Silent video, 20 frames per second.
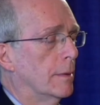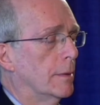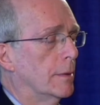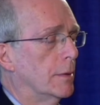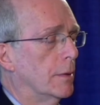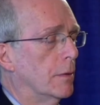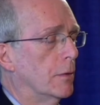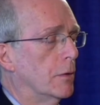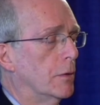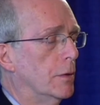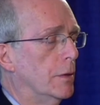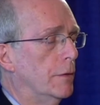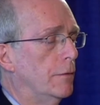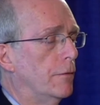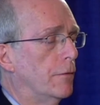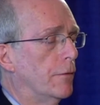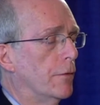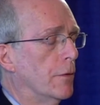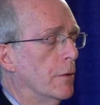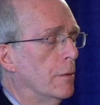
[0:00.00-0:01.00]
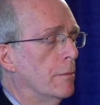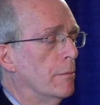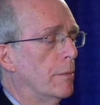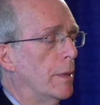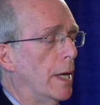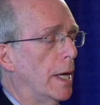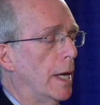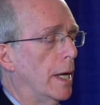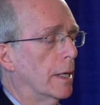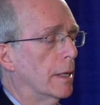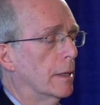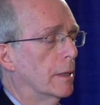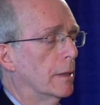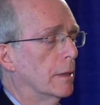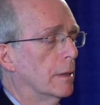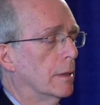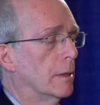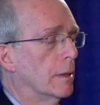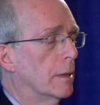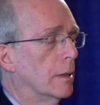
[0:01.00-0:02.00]
So good, firm back,
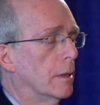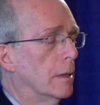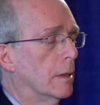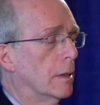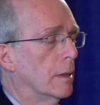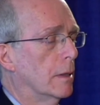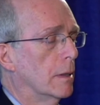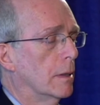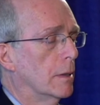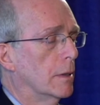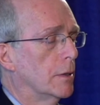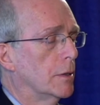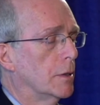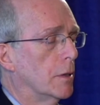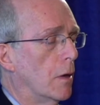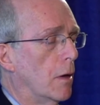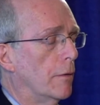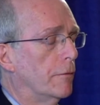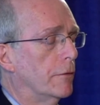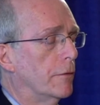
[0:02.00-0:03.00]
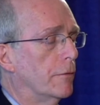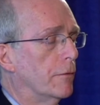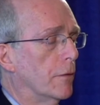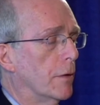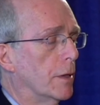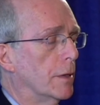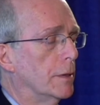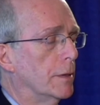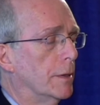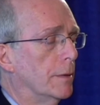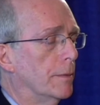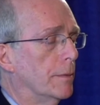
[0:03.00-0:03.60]
soft front.